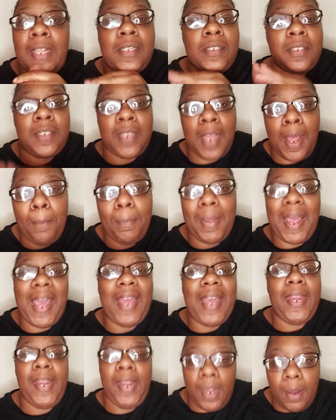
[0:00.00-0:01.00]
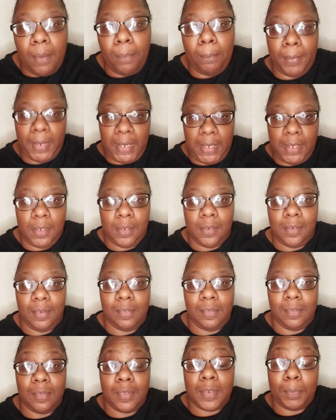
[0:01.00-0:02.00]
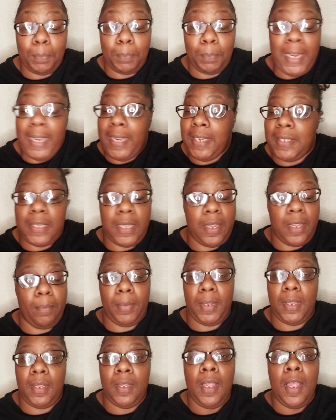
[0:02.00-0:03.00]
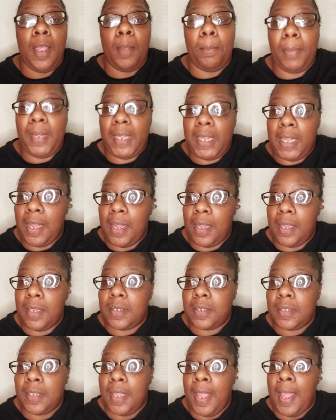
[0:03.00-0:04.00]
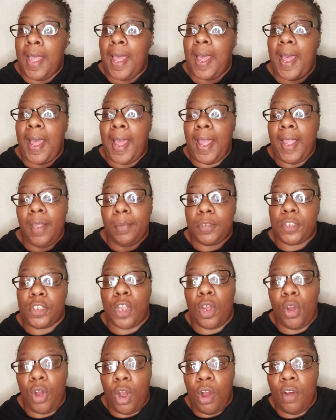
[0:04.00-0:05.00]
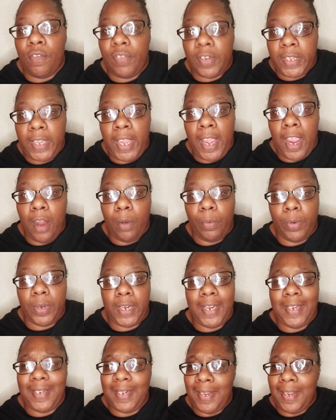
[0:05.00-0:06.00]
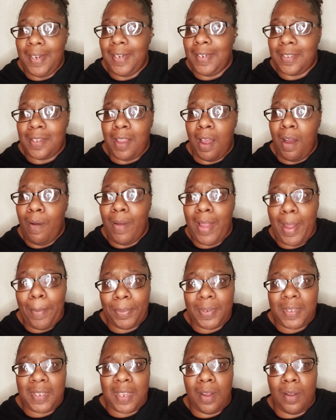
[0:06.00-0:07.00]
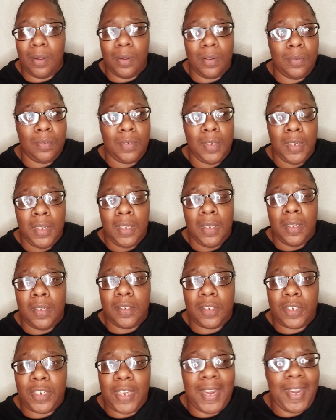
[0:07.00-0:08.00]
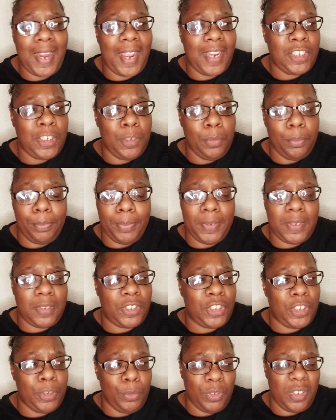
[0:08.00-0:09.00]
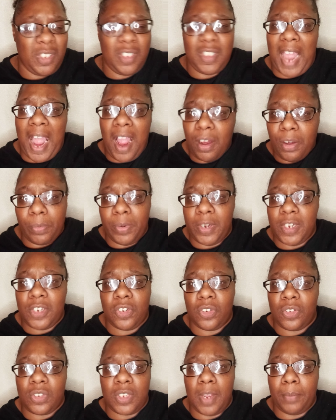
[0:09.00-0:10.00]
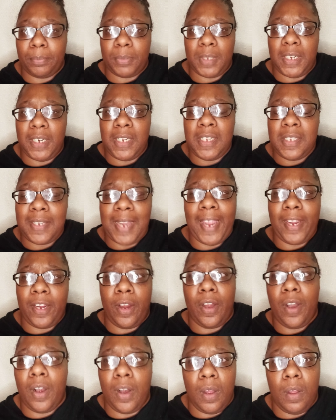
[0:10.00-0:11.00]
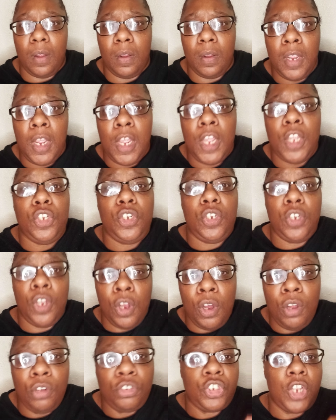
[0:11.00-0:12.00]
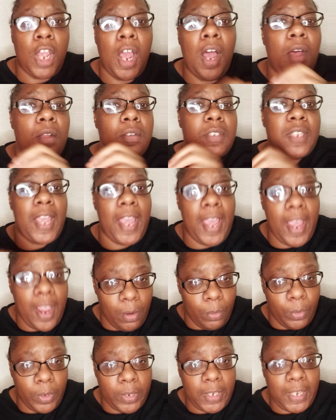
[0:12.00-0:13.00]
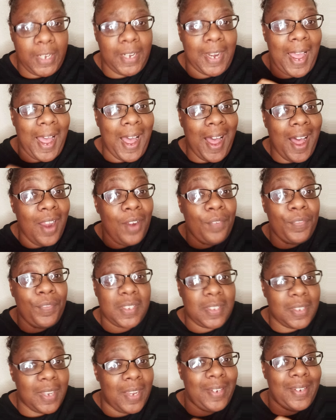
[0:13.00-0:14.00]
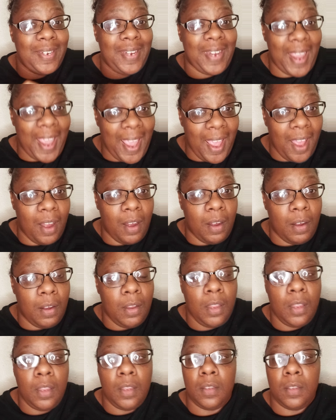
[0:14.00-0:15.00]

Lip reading: Somebody help me. Please help me. Because I am so over Karen. And then this whole episode, she had like she was stalkerish or something. It's like, girl, you chose Aaron, and all of a sudden now